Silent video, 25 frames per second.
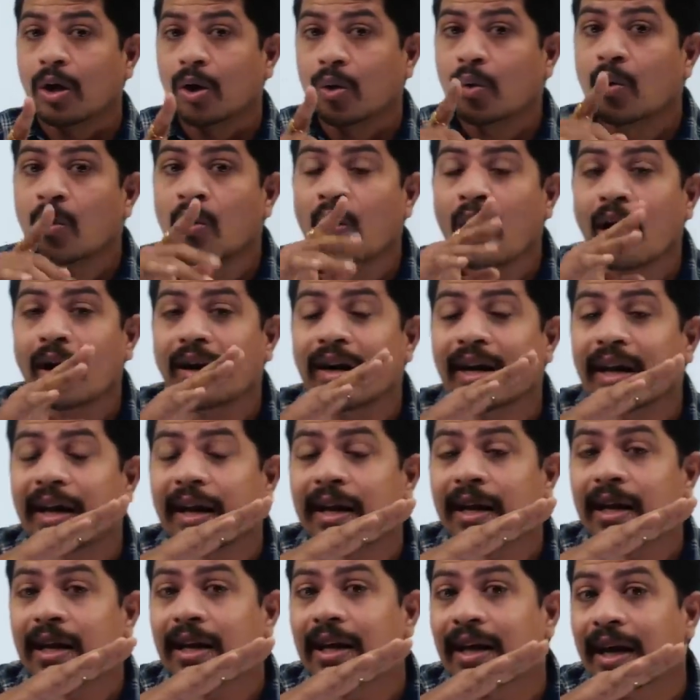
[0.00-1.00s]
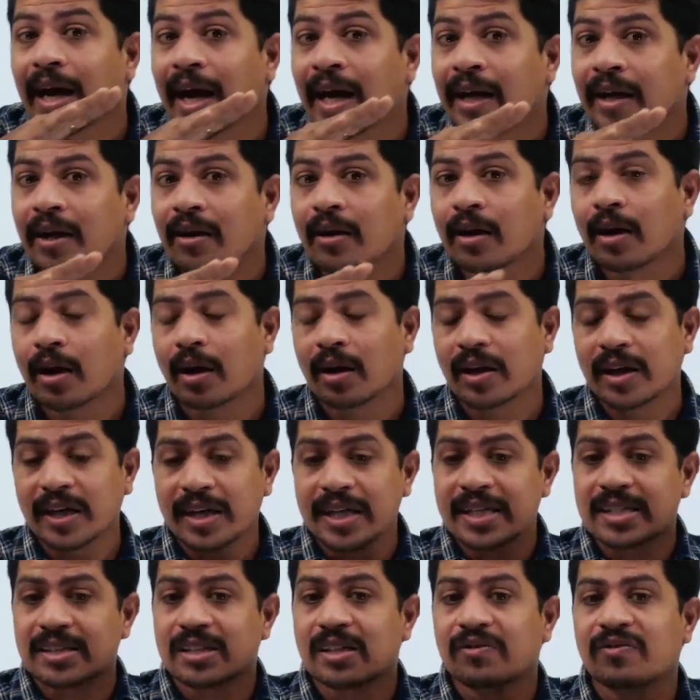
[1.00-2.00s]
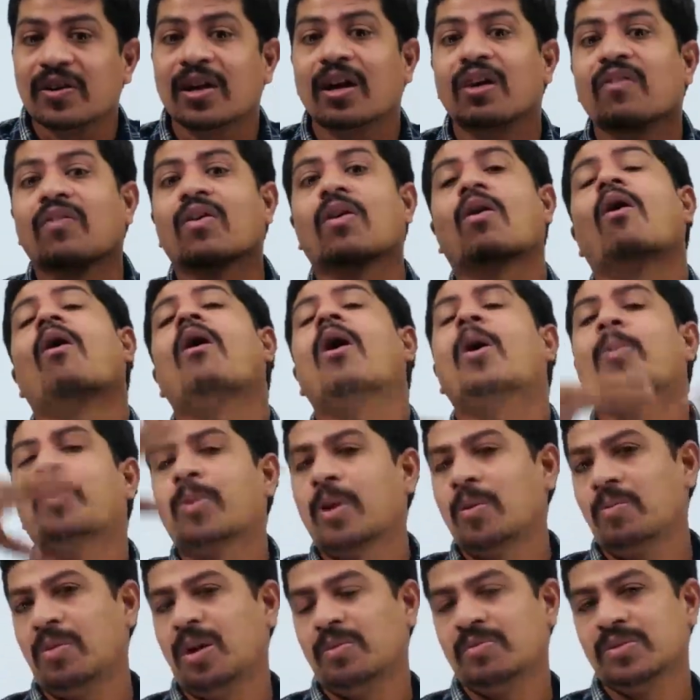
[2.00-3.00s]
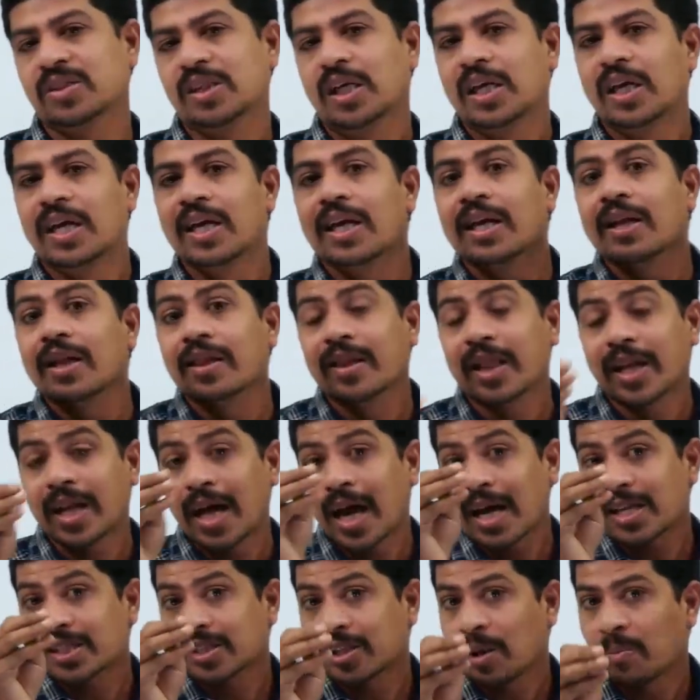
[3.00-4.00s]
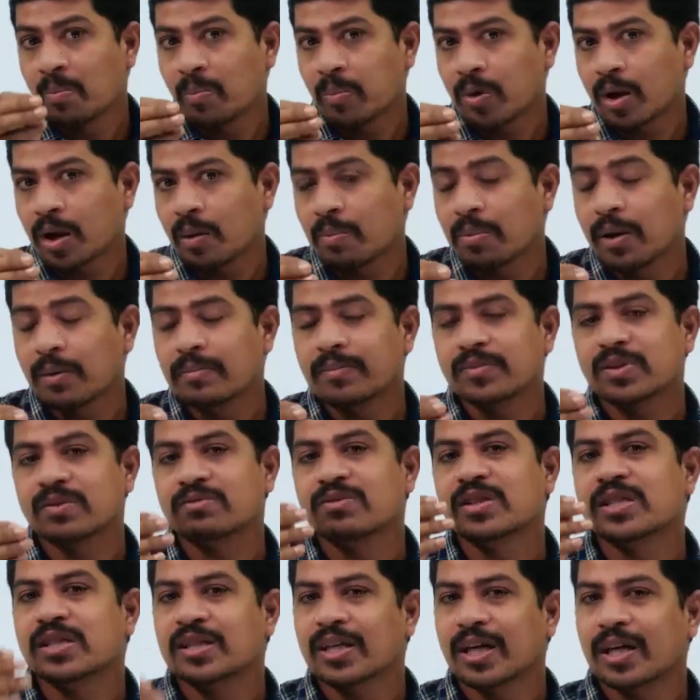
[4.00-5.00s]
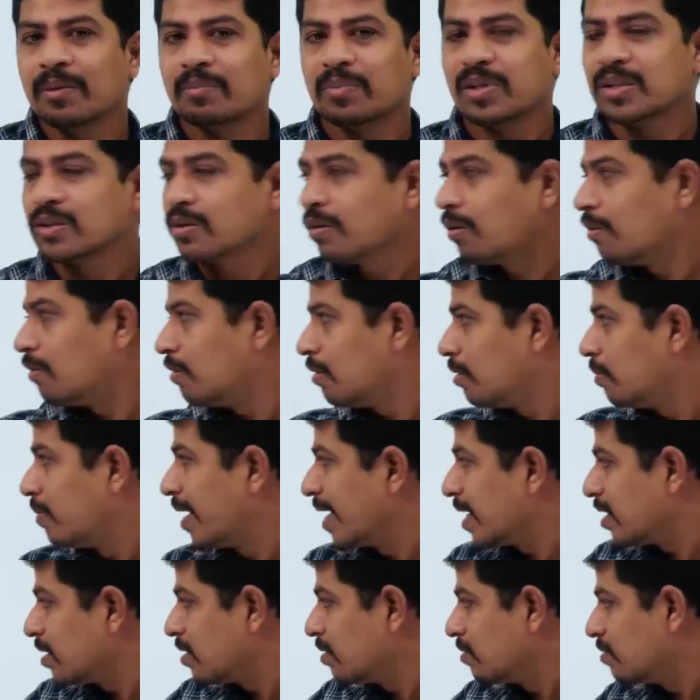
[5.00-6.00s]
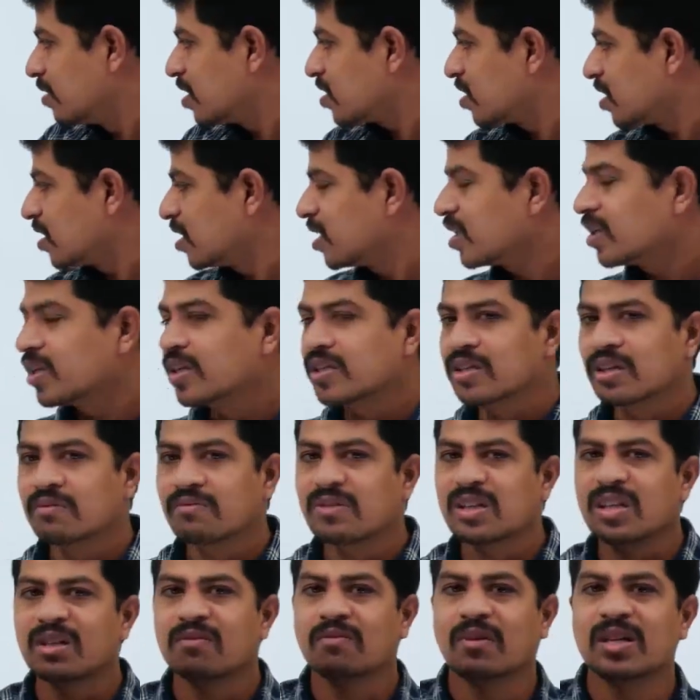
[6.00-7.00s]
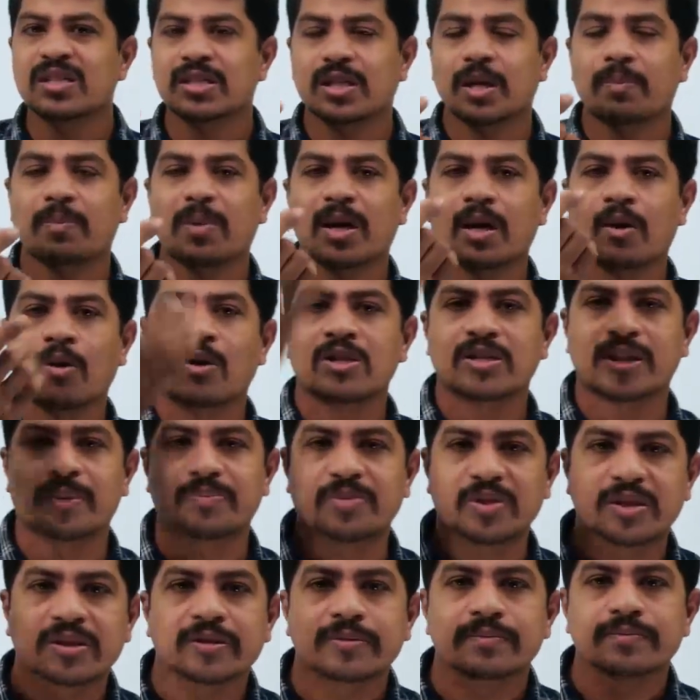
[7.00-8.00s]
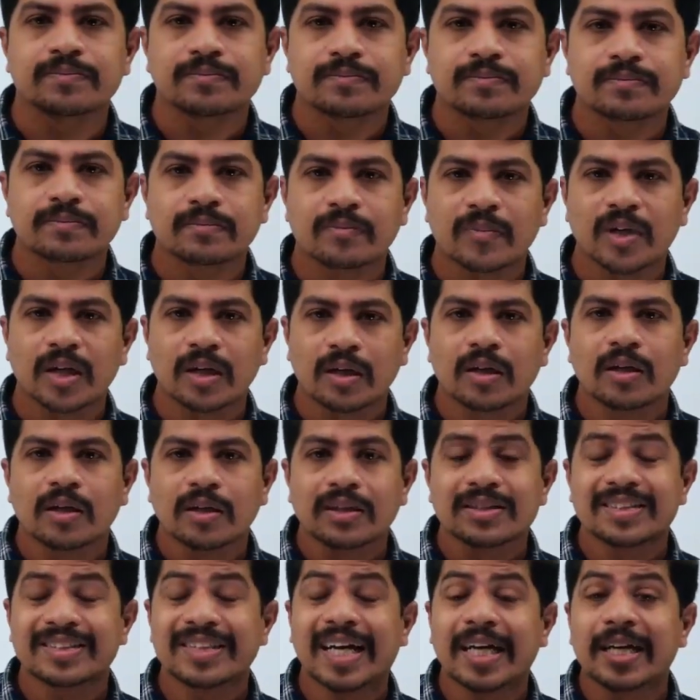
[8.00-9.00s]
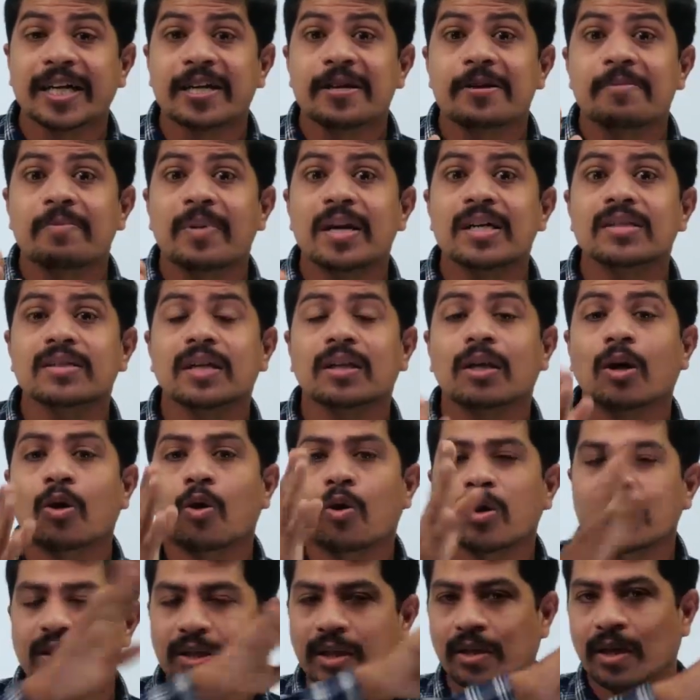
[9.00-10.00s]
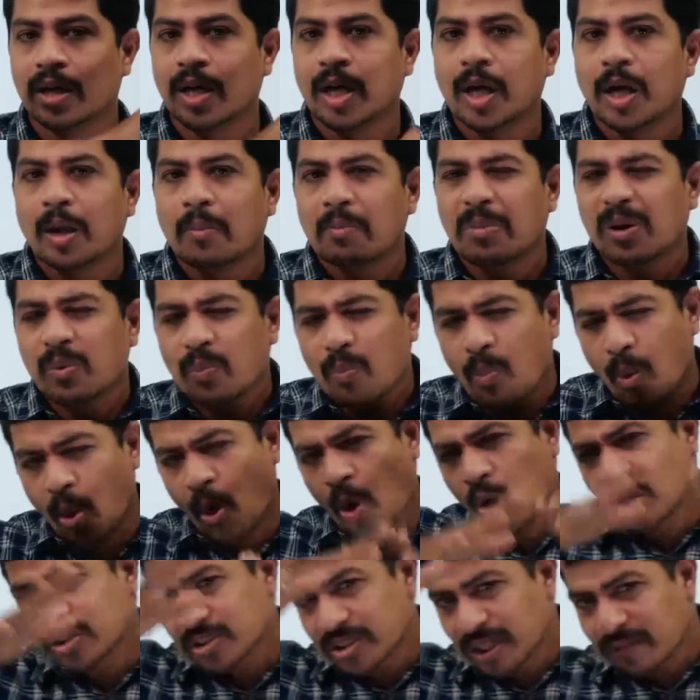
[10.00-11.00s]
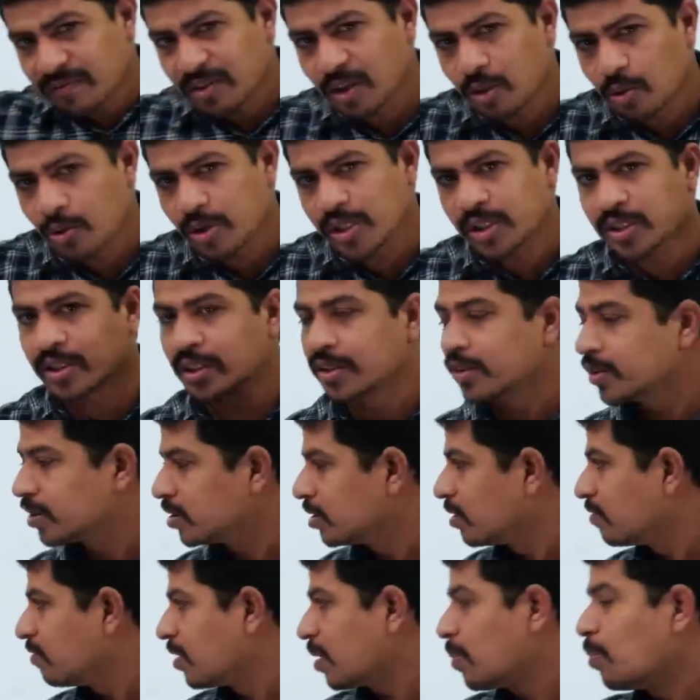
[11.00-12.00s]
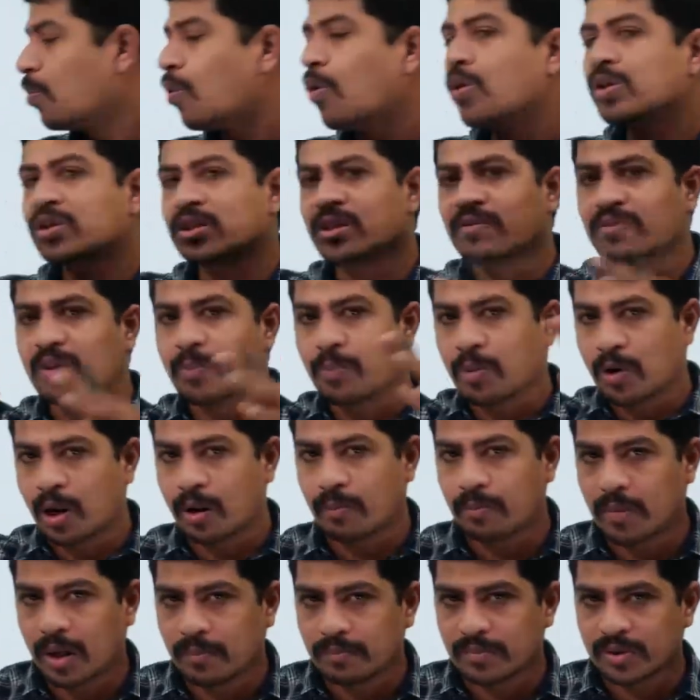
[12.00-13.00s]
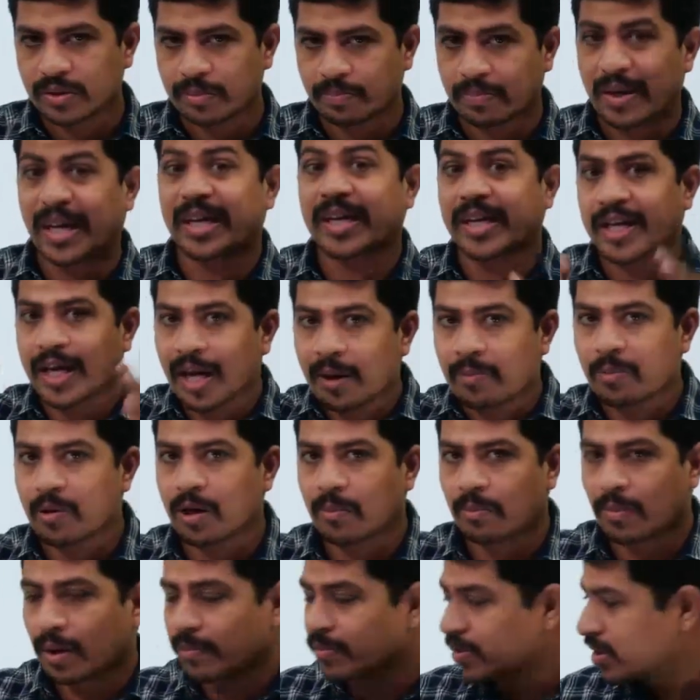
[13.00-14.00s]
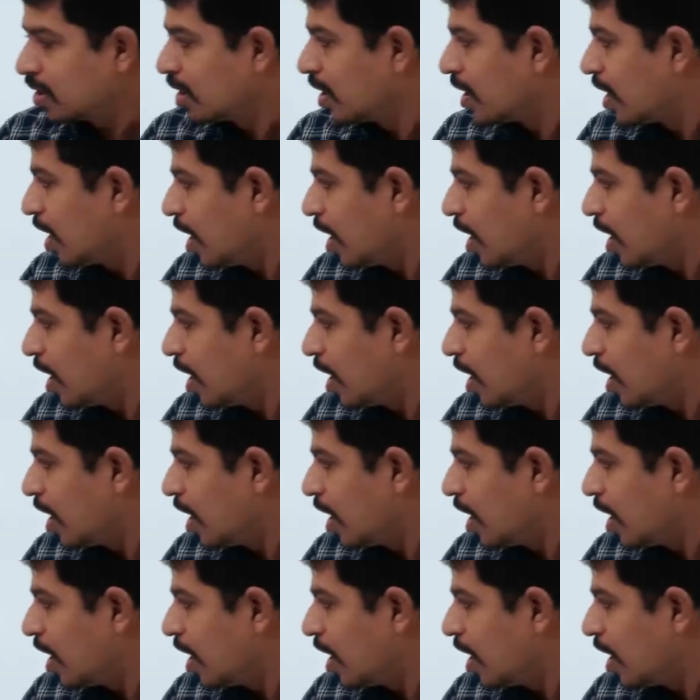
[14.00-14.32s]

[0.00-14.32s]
do not take it granted it is difficult for all problems. There are some problems which can be solved by this integration within one step or no steps. That depends on the question. But most of the questions, for most of the problems, practical problems,